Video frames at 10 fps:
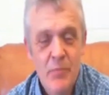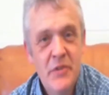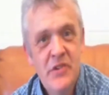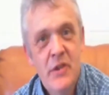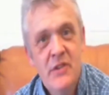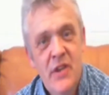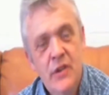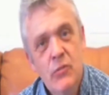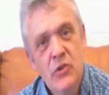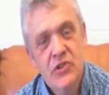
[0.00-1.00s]
But she
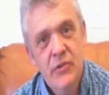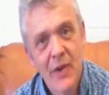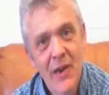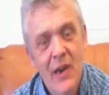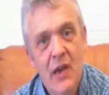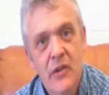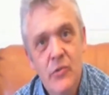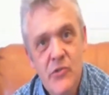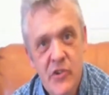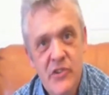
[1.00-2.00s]
said what she really
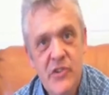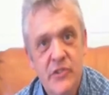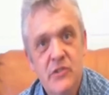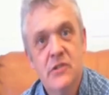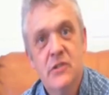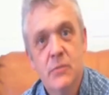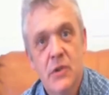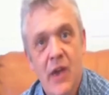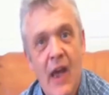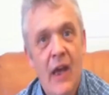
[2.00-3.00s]
liked was the discussions that
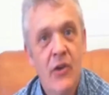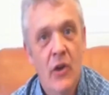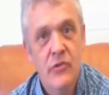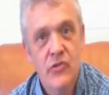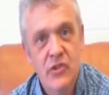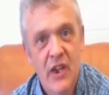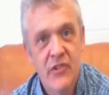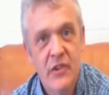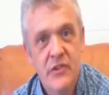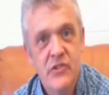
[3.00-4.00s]
we'd had on
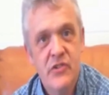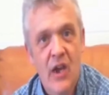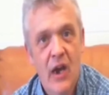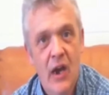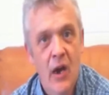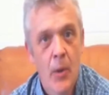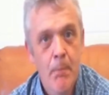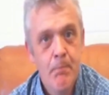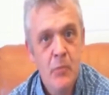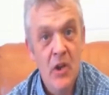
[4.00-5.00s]
genetics,
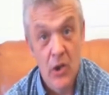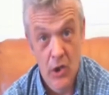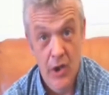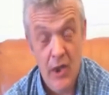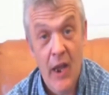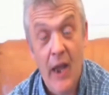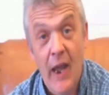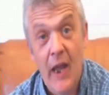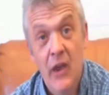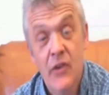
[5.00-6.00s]
learning
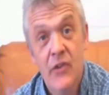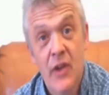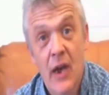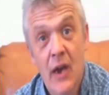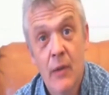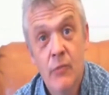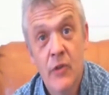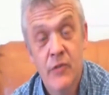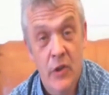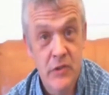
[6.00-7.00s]
and
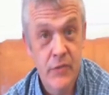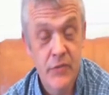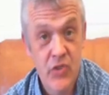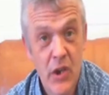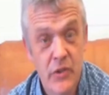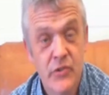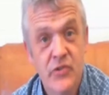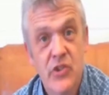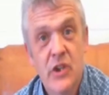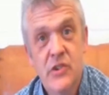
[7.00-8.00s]
the philosophy of
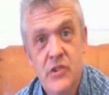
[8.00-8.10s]
science.